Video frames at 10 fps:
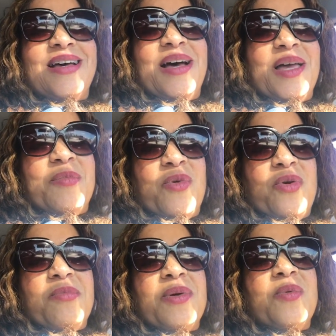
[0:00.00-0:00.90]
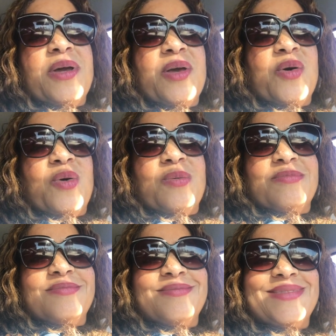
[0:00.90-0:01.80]
I am on my way
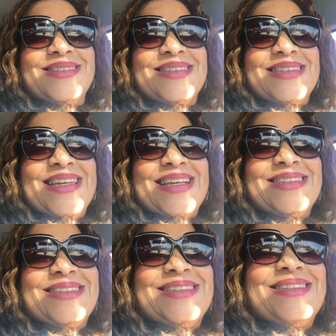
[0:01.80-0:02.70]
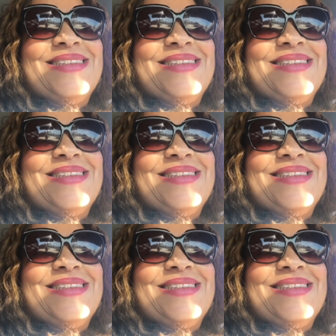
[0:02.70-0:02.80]
home. Yes.